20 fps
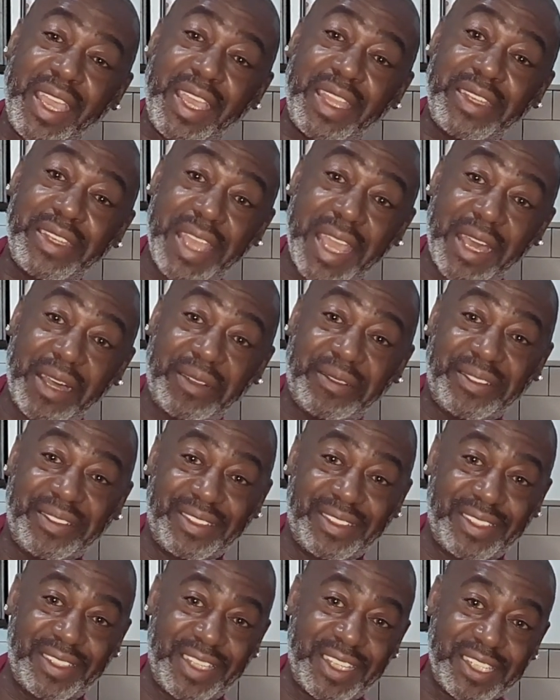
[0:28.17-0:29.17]
Now,
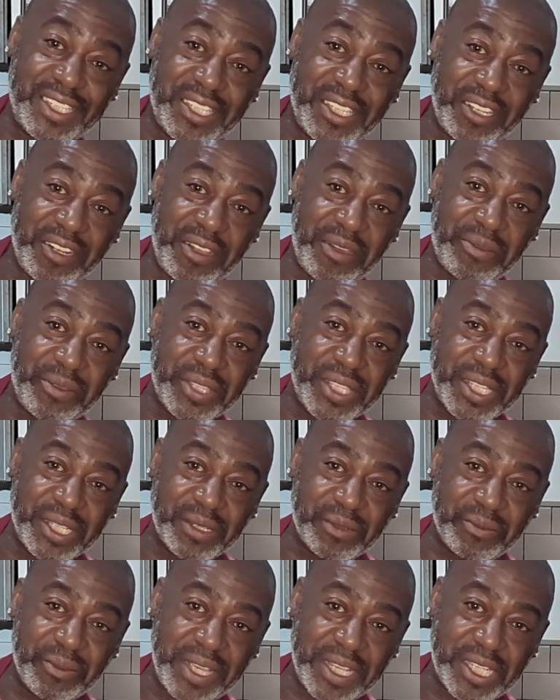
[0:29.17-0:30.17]
let's get on with
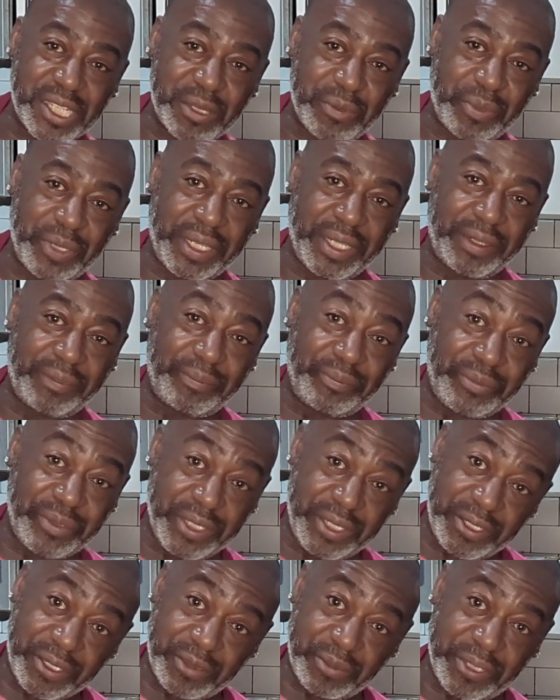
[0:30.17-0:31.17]
this recipe.
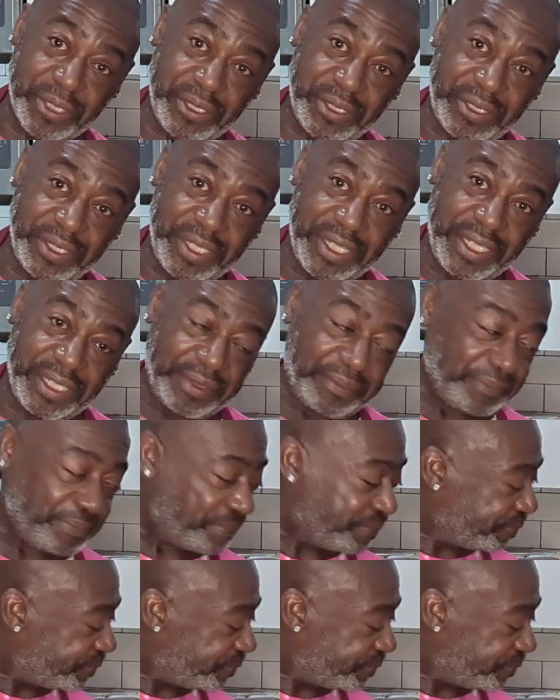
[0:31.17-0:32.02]
Here's what you need.